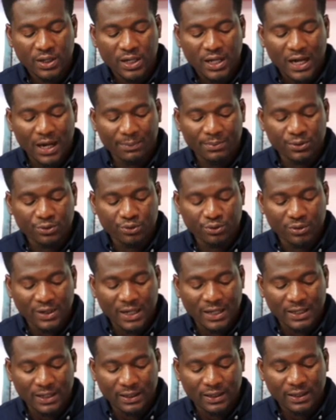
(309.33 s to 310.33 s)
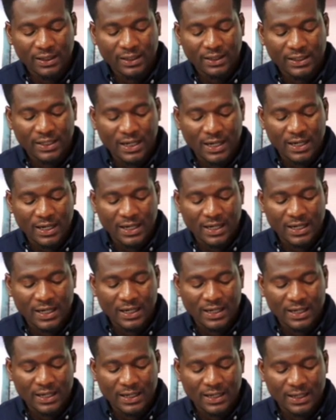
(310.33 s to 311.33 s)
Abidru Ghana.
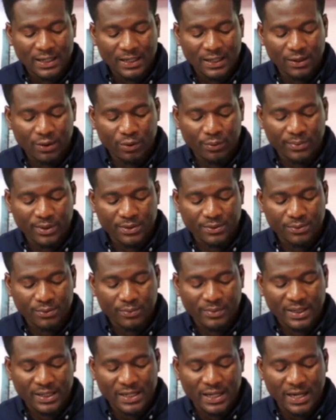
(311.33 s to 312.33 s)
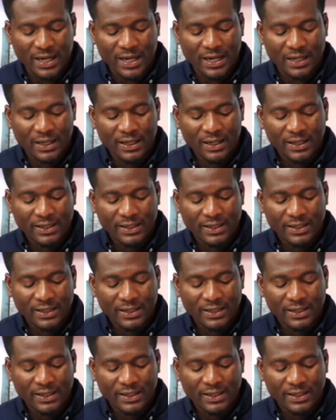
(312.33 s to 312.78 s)
Na Ubekaya,